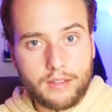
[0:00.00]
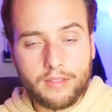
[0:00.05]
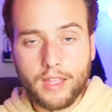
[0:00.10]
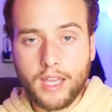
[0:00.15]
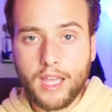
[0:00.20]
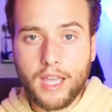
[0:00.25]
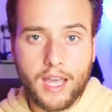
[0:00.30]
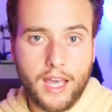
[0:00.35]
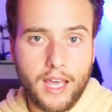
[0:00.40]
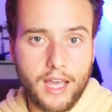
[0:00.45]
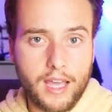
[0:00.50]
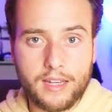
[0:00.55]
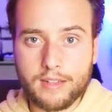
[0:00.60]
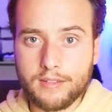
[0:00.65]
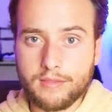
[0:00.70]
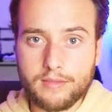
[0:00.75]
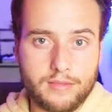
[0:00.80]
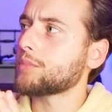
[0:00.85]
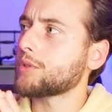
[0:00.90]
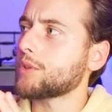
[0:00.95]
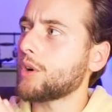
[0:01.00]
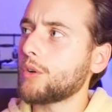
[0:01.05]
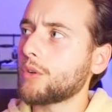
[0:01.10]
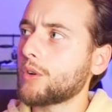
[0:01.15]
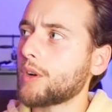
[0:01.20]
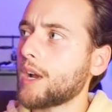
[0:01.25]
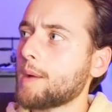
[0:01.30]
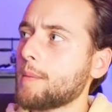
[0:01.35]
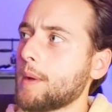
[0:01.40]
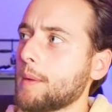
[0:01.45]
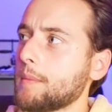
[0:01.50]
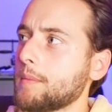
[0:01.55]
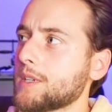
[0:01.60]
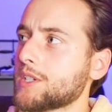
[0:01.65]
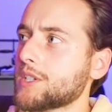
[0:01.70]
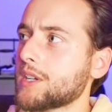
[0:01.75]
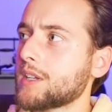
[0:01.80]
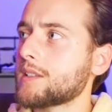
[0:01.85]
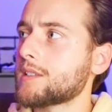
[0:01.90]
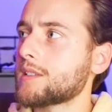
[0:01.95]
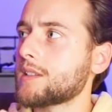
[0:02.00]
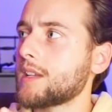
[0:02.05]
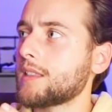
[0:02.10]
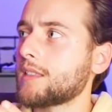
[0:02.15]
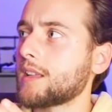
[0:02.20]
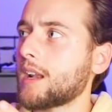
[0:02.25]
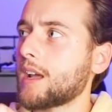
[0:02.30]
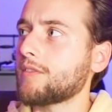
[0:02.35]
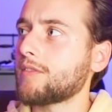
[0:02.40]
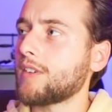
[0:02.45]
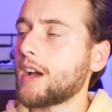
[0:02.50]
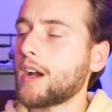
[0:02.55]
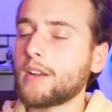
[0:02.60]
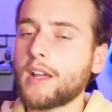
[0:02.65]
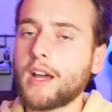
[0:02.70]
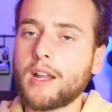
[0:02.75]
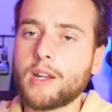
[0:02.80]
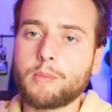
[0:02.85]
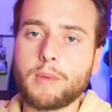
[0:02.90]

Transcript: They had program at Michigan State that I found out